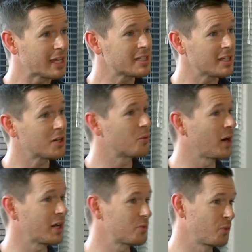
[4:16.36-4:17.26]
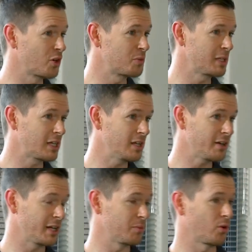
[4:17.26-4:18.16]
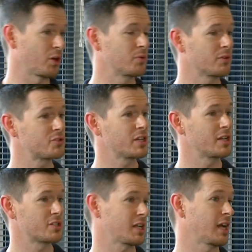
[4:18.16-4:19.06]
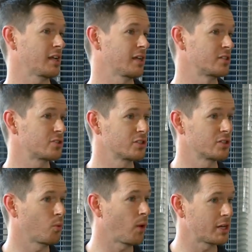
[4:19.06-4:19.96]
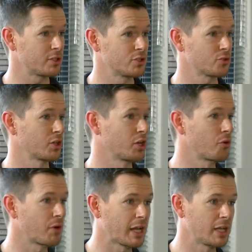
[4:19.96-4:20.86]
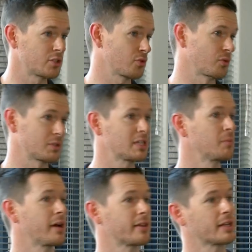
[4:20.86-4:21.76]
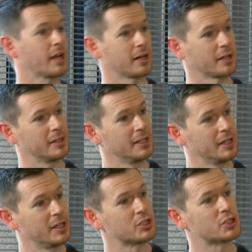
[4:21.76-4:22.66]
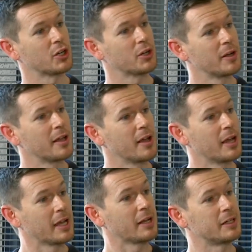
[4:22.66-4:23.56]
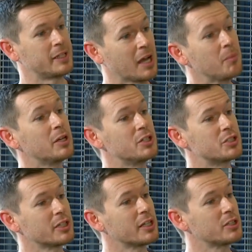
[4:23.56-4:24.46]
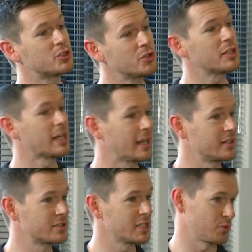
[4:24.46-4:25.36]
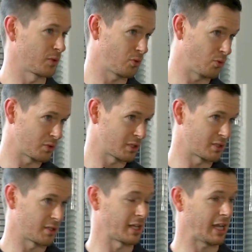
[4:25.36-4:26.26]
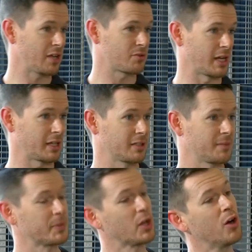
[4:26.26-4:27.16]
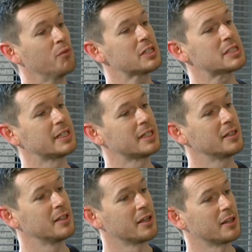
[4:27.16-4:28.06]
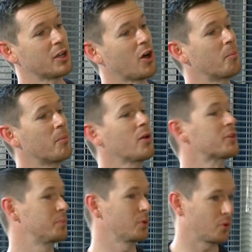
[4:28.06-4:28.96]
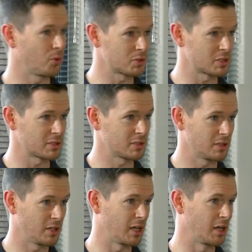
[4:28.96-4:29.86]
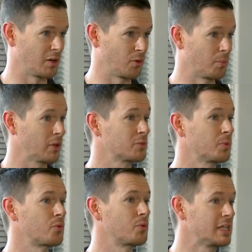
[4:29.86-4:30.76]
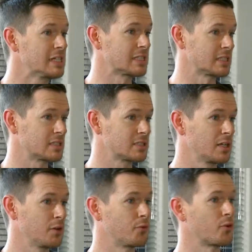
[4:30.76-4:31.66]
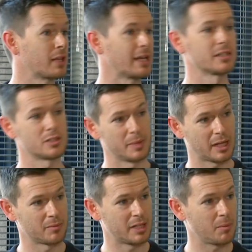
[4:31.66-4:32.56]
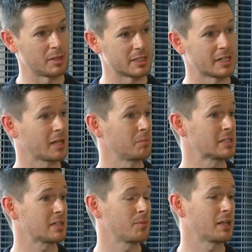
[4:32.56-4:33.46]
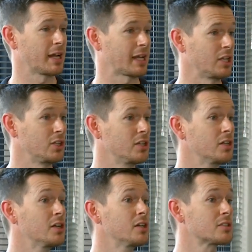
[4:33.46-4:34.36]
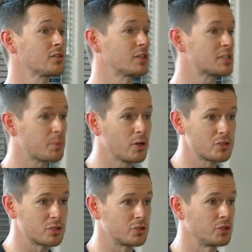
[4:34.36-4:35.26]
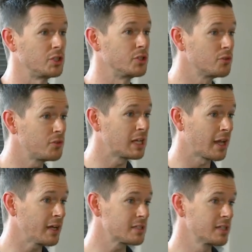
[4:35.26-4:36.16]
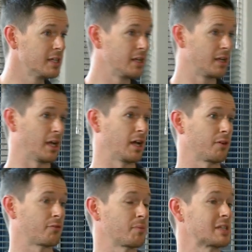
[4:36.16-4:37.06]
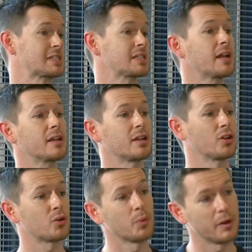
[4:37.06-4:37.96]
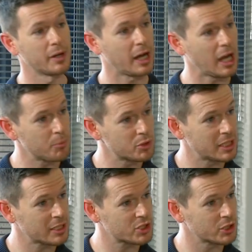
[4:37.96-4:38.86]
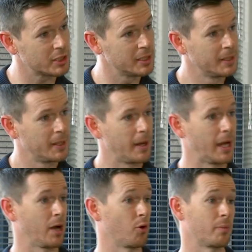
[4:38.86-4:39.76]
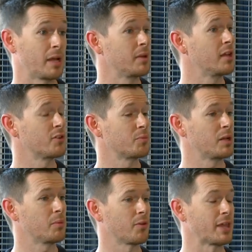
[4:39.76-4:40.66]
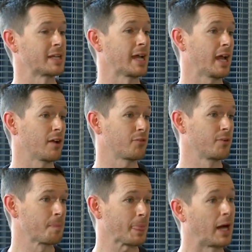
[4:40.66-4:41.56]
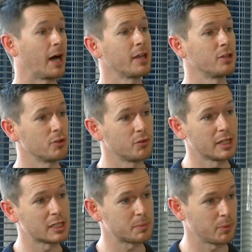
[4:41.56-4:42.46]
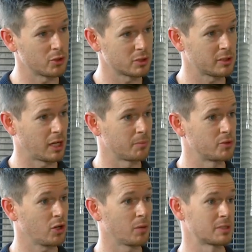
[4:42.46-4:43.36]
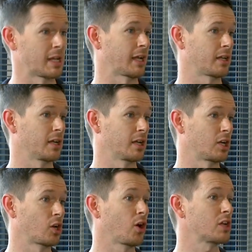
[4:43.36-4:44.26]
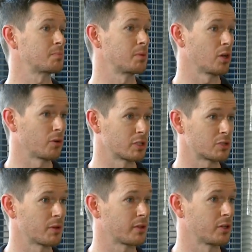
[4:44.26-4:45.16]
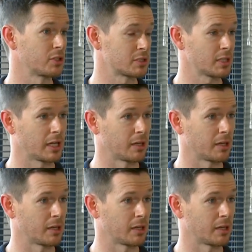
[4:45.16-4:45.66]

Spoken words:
that egg white won't be clear anymore. It would have changed color and turned a whitish or a grayish or some other color. So damage to the lens is what causes the cataract. Now, obviously, there are multiple causes or multiple reasons for the lens to become damaged. It can be something like years of exposure to UV light mm-hmm. From the sun and not wearing eye protection, or maybe even people that have high UV exposure type jobs like glass blowers with those